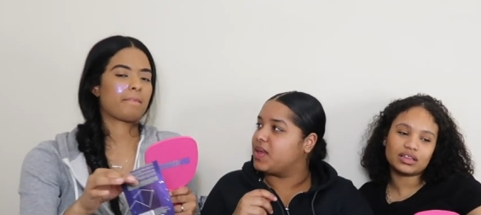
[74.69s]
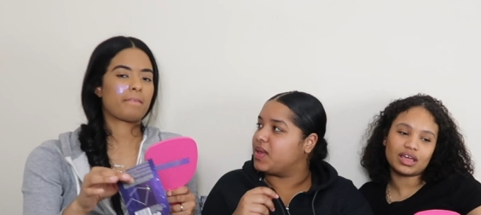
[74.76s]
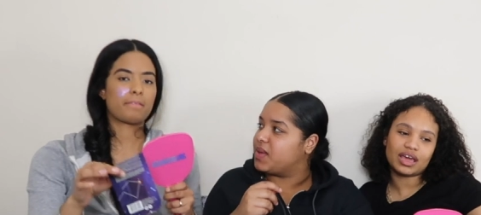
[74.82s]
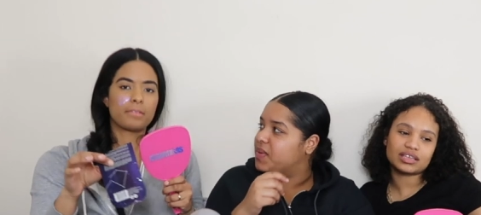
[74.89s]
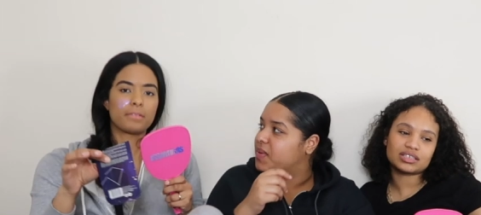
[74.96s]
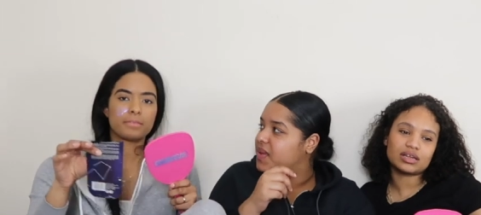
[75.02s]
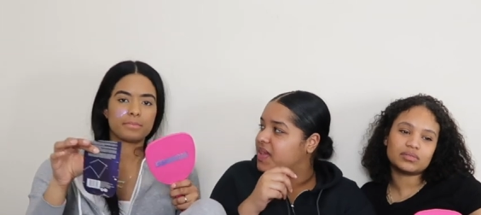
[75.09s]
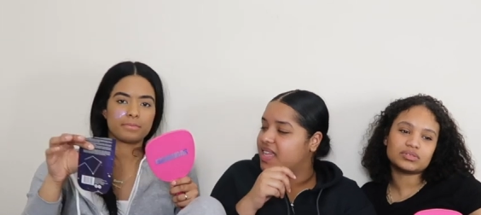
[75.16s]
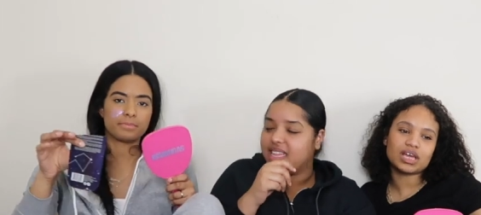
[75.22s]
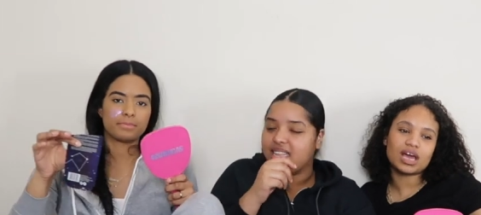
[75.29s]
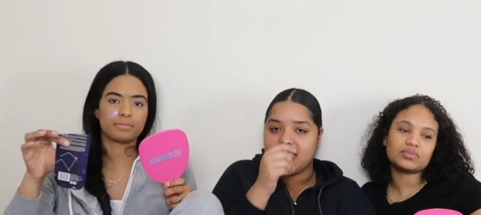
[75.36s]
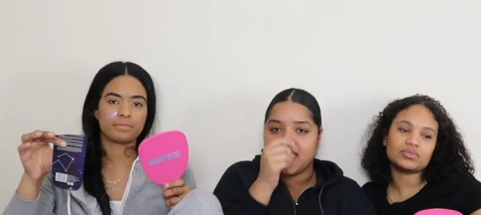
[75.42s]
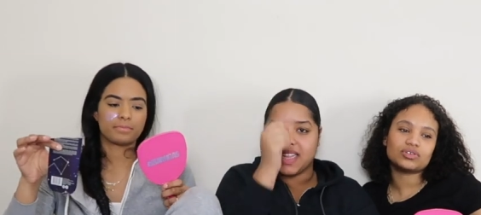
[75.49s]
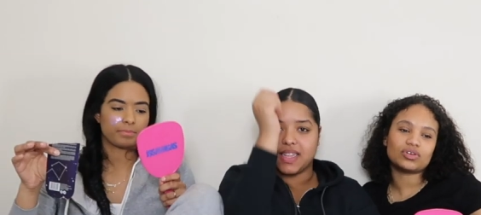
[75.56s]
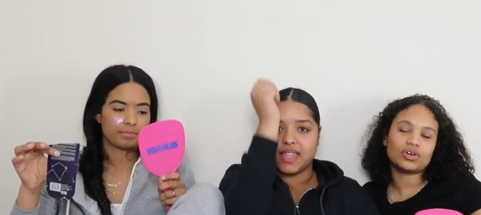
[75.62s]
Speaker 1: Like,
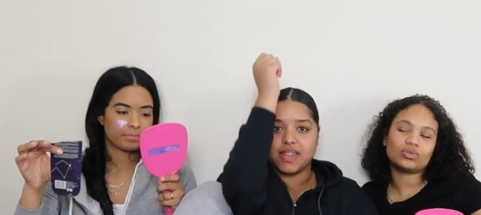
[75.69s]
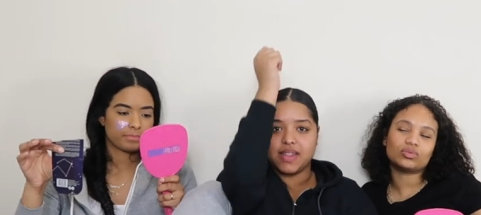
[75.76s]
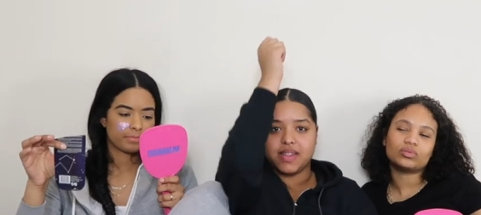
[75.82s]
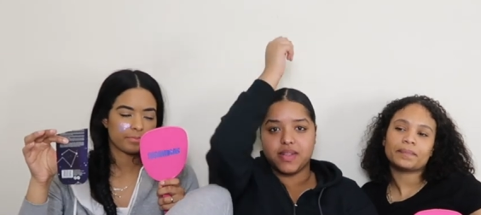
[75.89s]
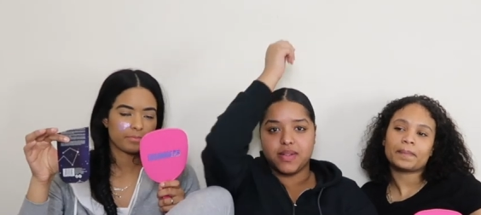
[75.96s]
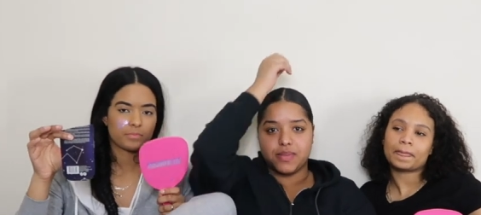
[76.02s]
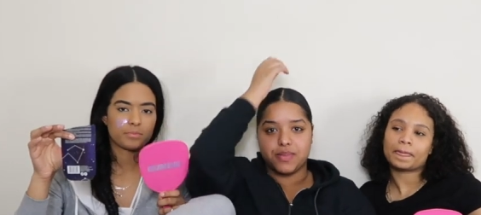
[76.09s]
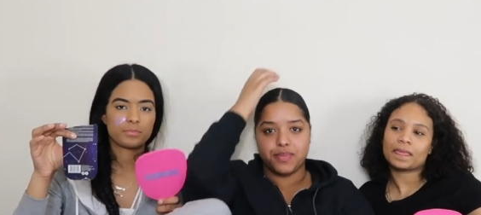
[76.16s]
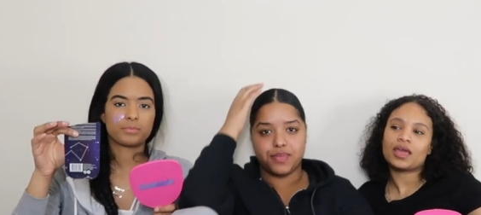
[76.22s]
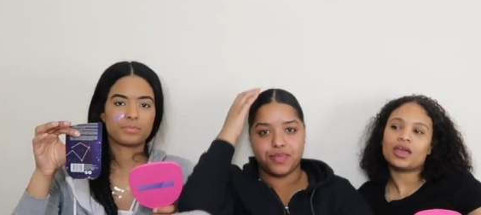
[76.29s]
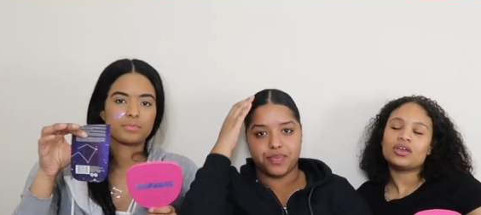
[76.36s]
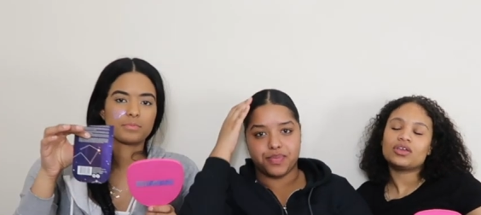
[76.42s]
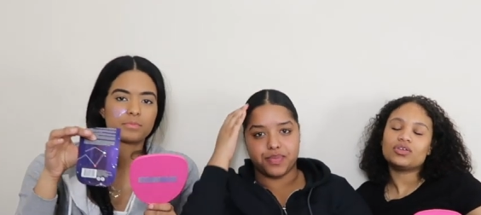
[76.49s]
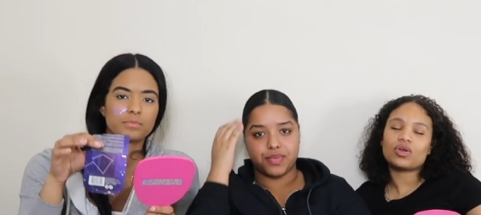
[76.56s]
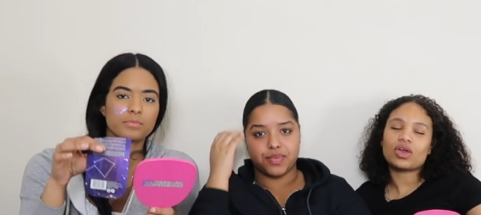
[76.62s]
sometimes, you know,
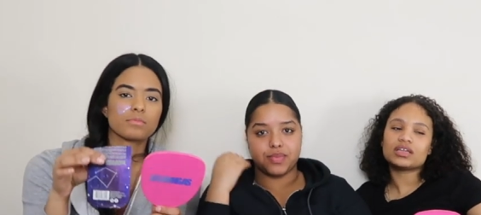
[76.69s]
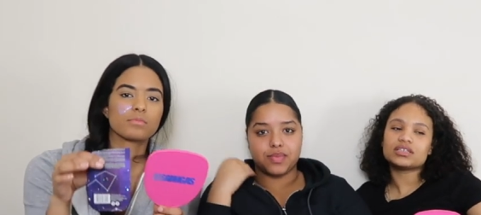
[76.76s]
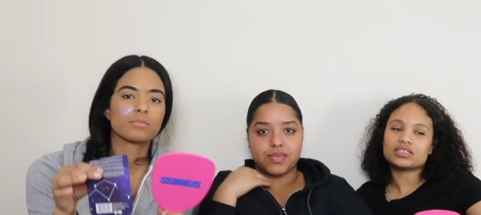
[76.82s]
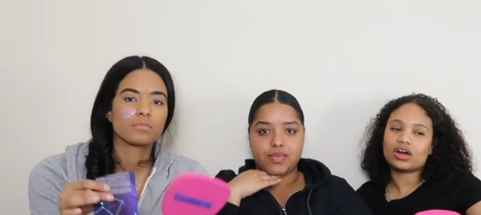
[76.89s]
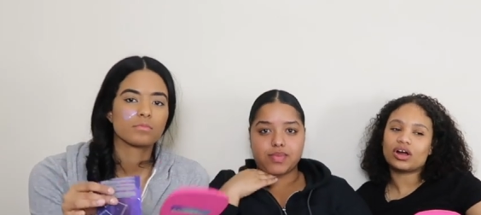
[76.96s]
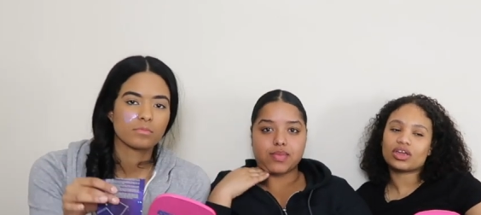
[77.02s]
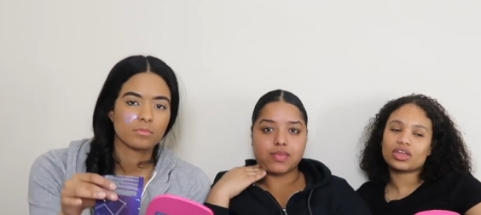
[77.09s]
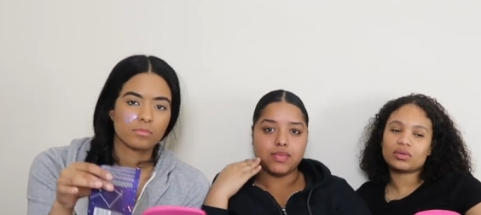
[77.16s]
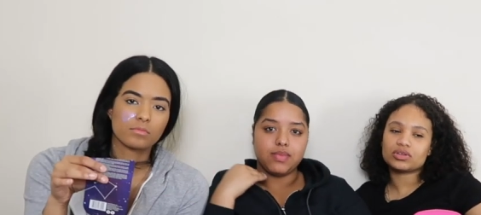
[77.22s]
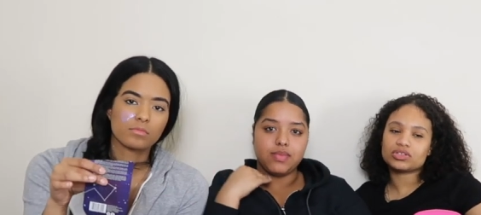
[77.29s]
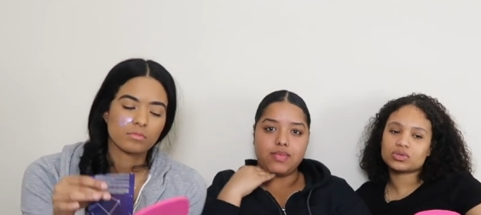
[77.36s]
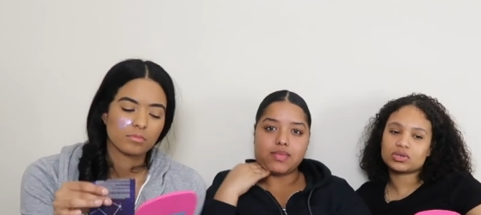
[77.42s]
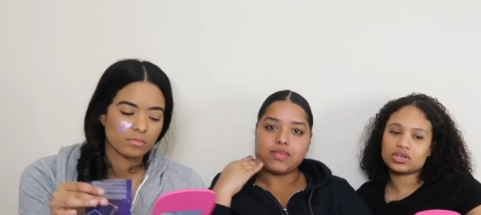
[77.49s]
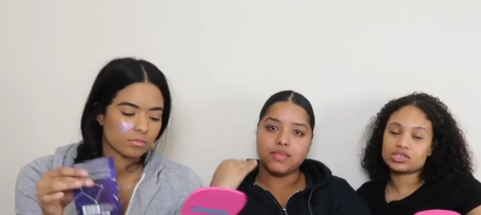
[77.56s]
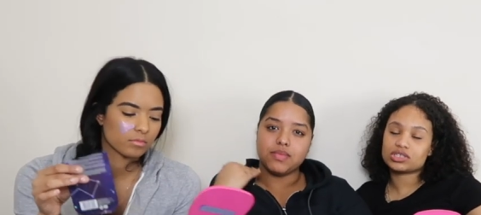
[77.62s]
you get into
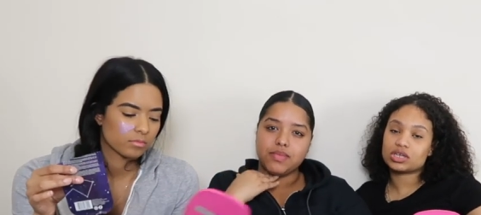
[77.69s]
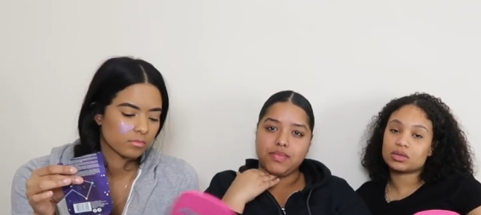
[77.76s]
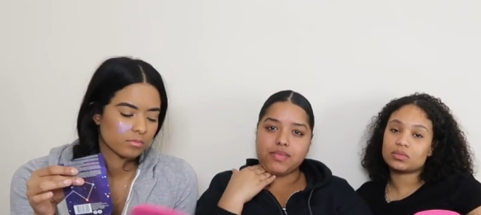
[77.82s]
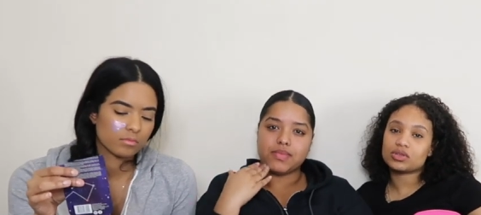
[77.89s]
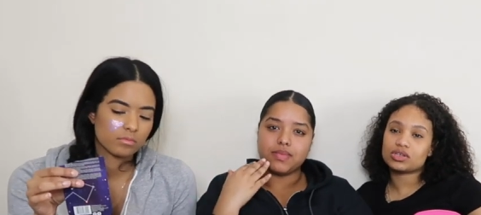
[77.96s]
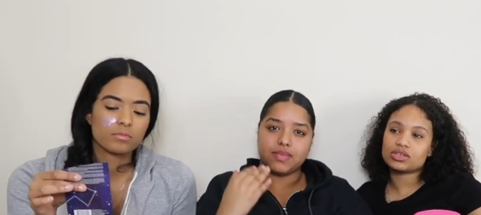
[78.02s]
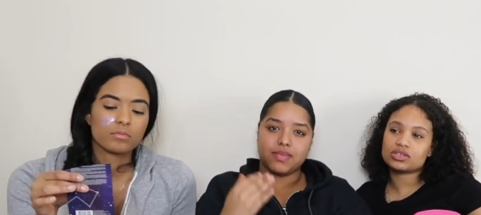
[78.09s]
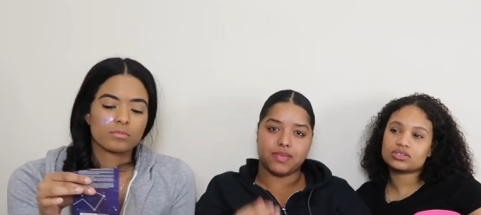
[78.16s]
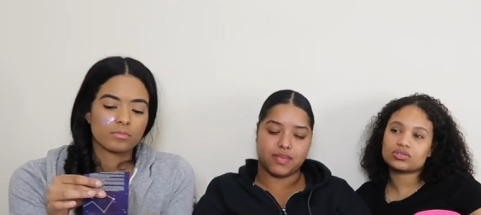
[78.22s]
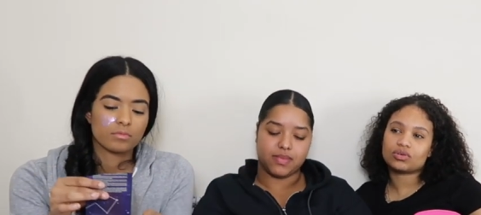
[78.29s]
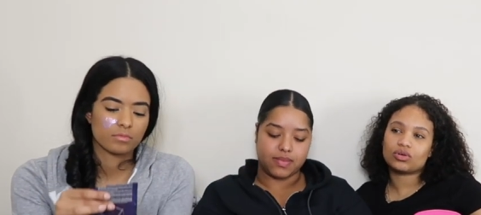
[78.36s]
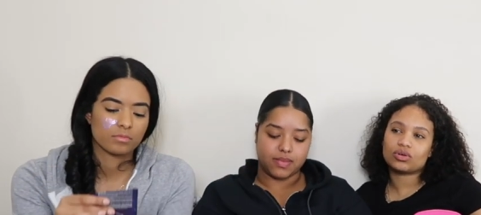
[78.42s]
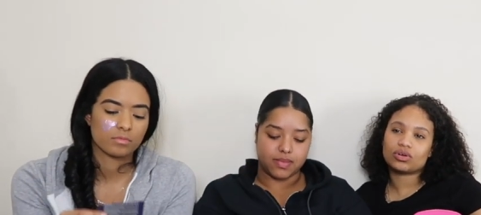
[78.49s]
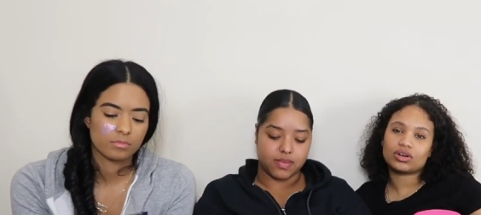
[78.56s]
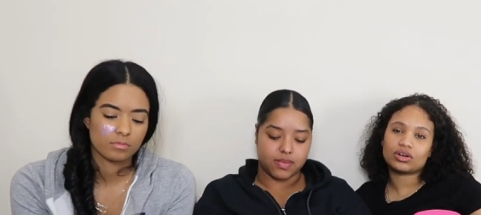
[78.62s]
arguments with your siblings
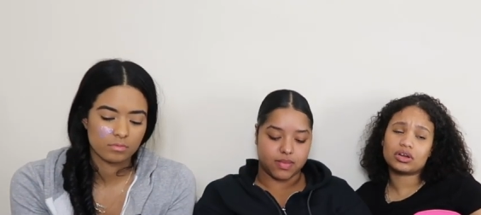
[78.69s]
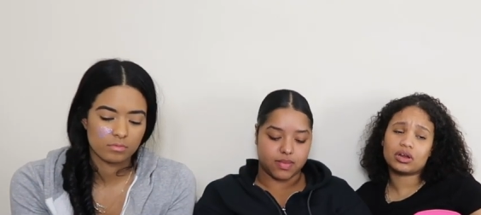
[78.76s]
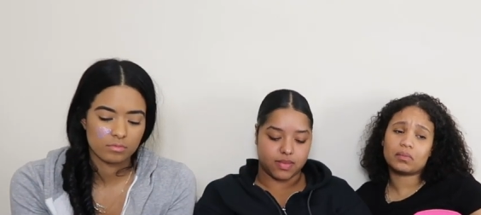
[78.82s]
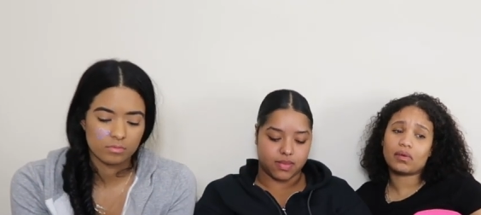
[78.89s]
or your